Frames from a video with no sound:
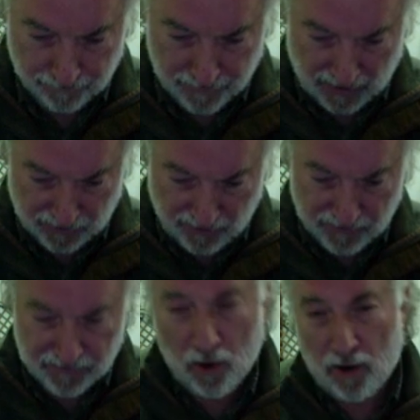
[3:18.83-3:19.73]
Now, she
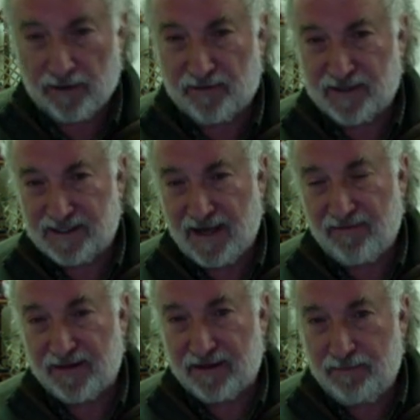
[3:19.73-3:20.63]
was part of the
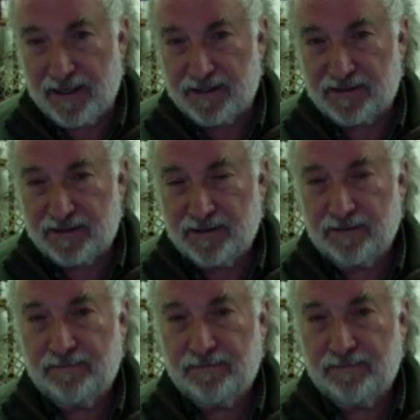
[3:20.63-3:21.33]
seventh beast,